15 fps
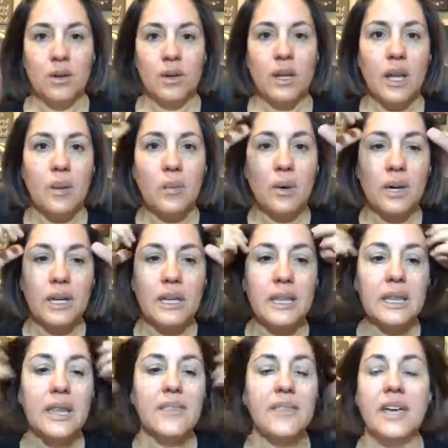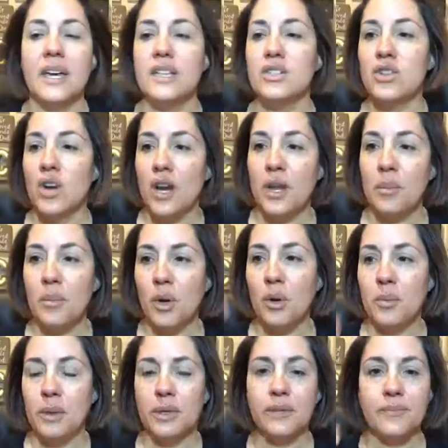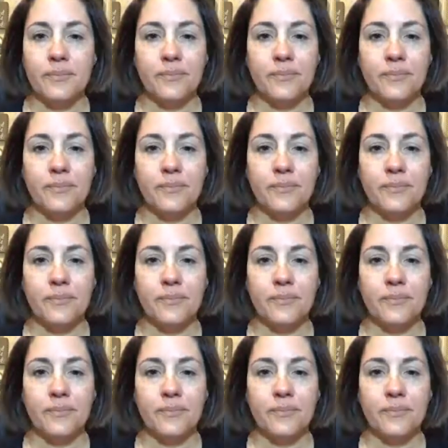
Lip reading: Okay, we're gonna let that dry a moment.